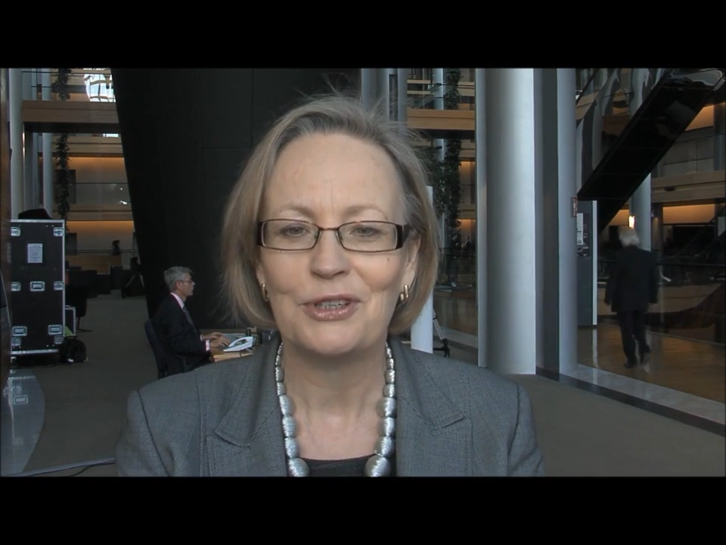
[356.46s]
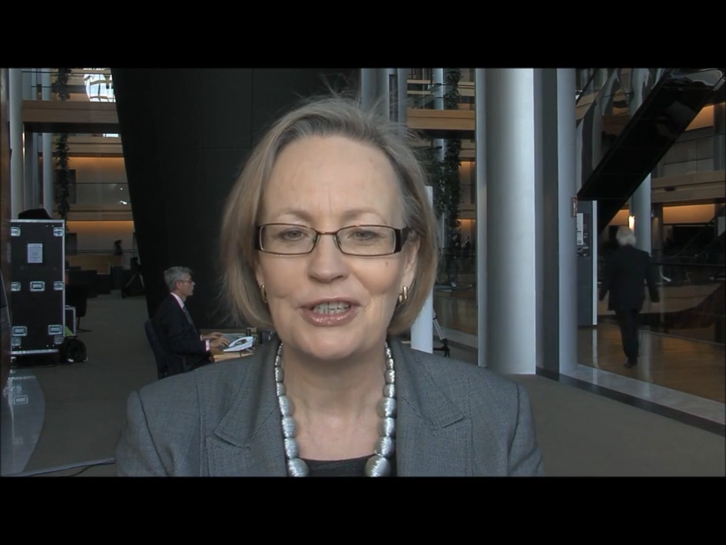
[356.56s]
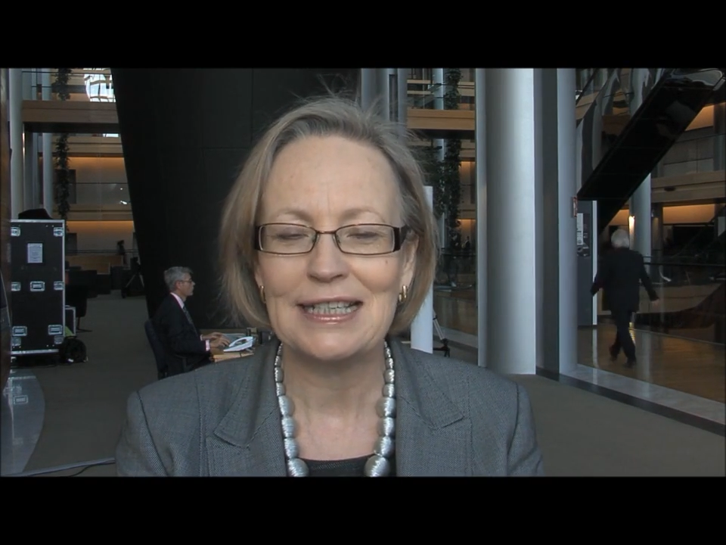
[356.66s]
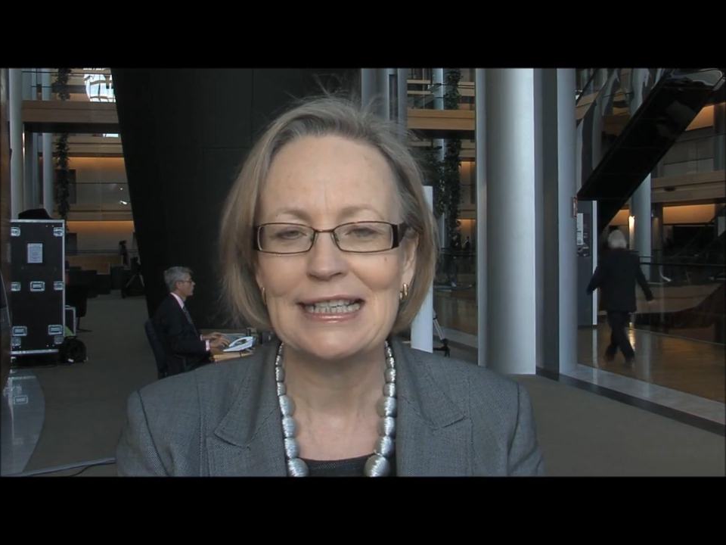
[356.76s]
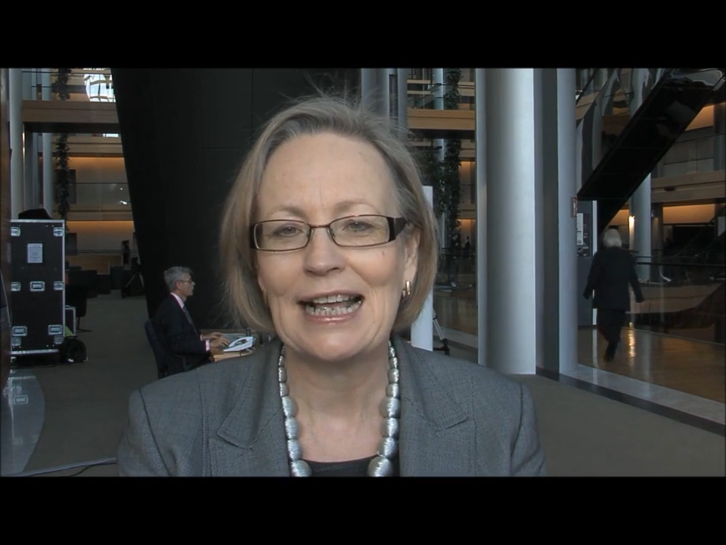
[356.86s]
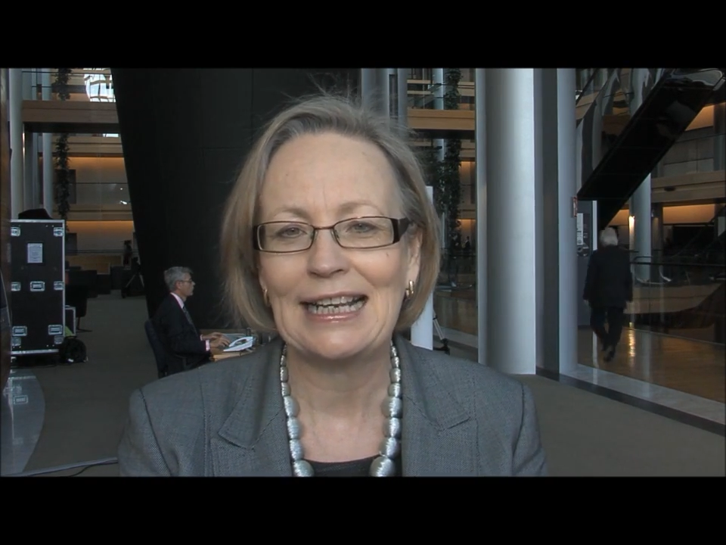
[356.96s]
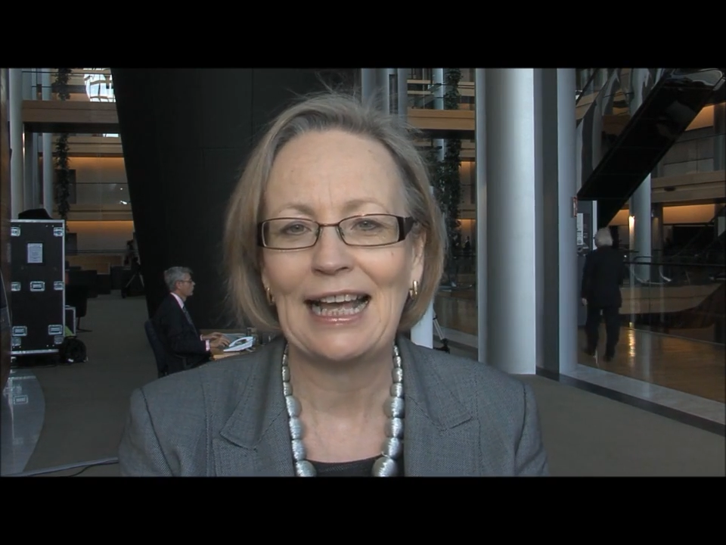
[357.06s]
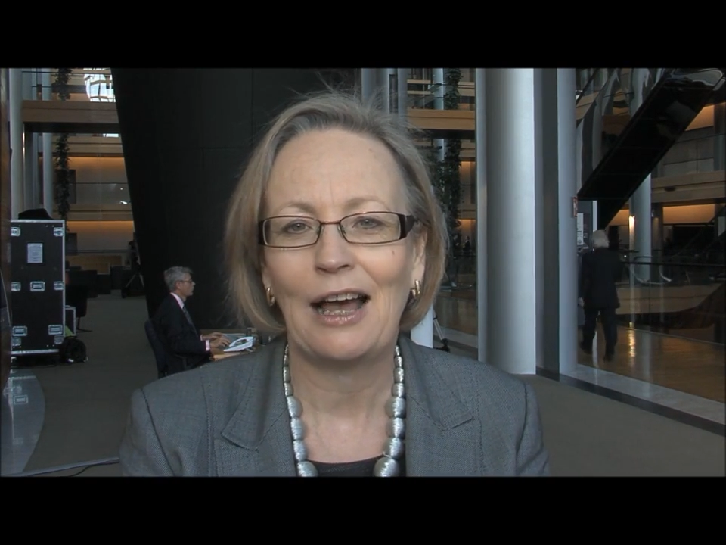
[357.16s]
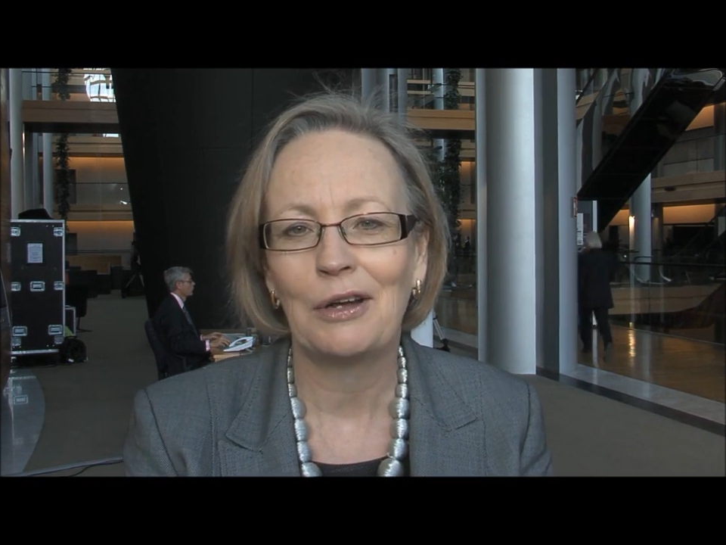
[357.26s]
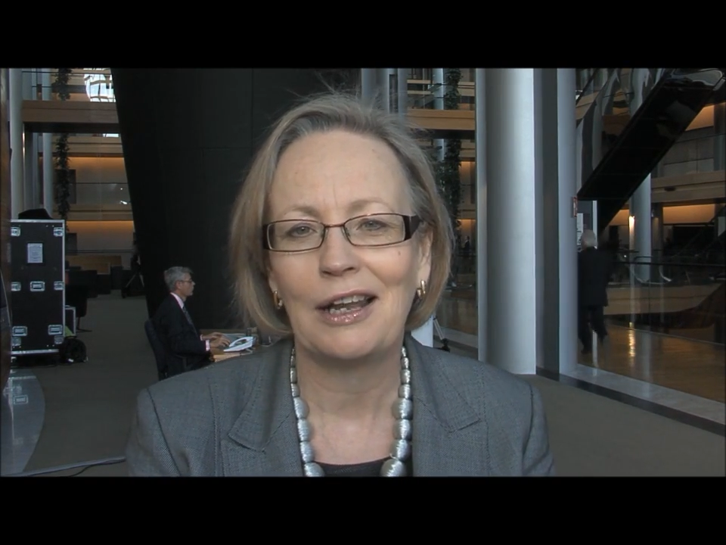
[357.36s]
which is exactly
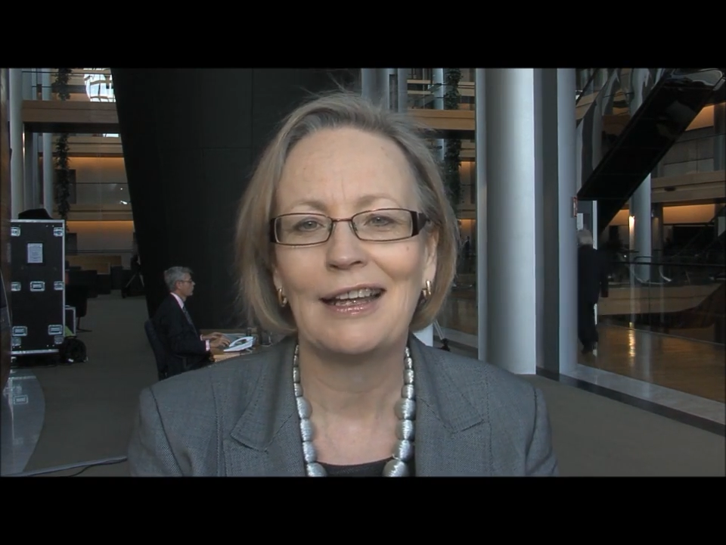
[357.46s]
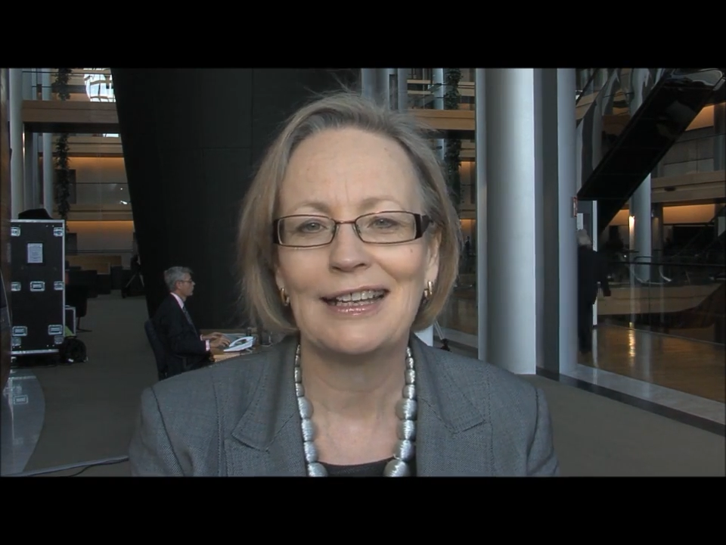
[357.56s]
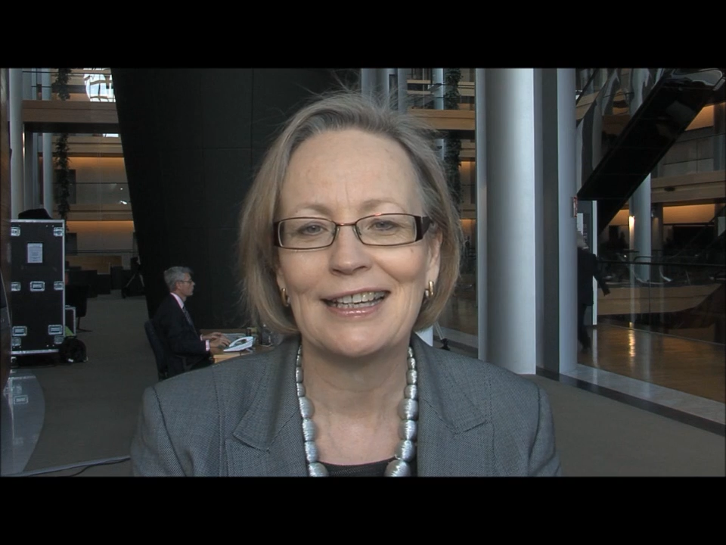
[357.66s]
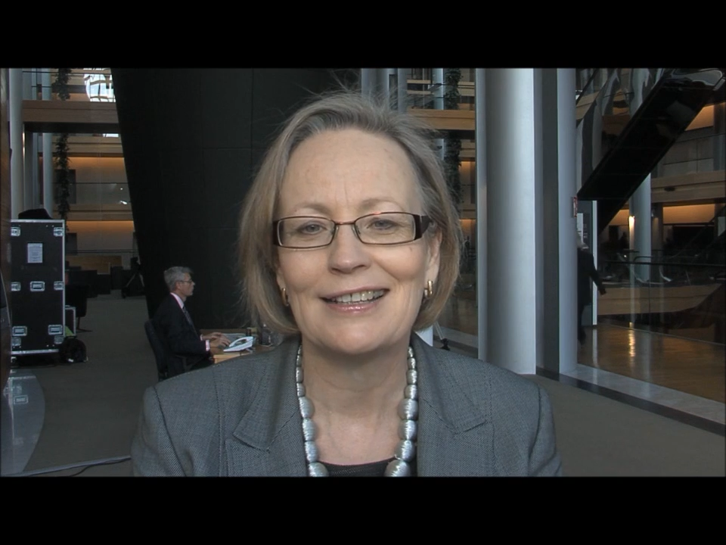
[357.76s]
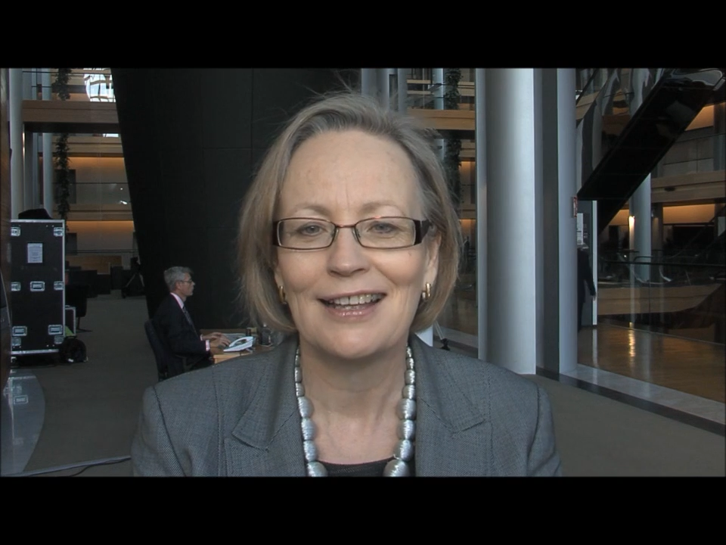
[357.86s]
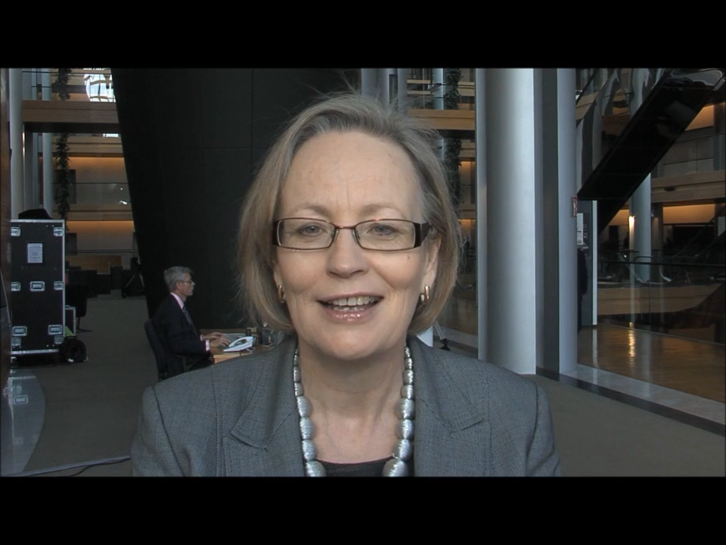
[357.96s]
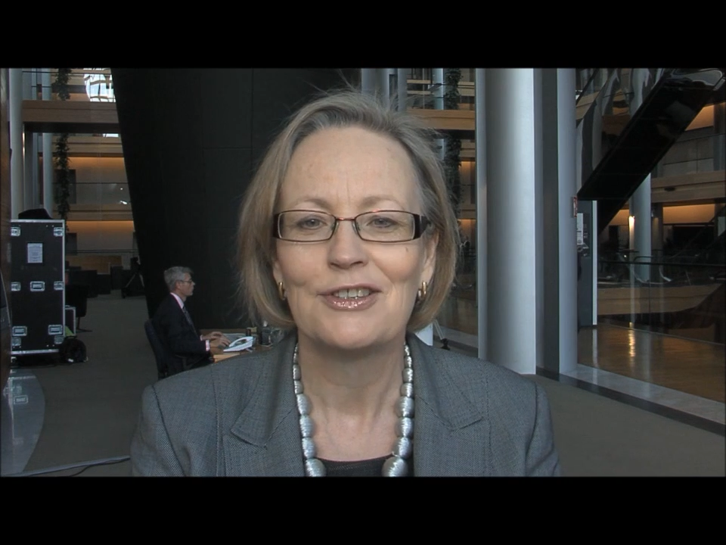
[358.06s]
how I like it.